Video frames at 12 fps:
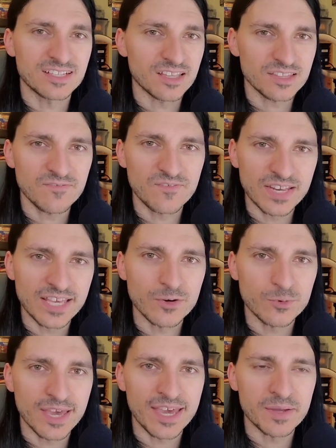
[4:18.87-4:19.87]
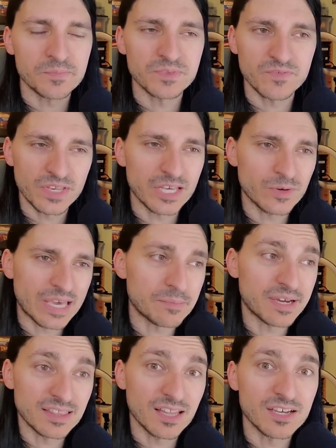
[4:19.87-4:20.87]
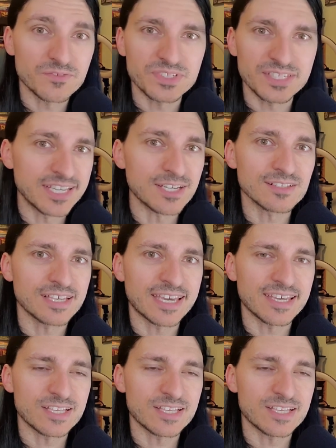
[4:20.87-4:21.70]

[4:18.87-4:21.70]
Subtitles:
Not the video game. The video game I love dearly.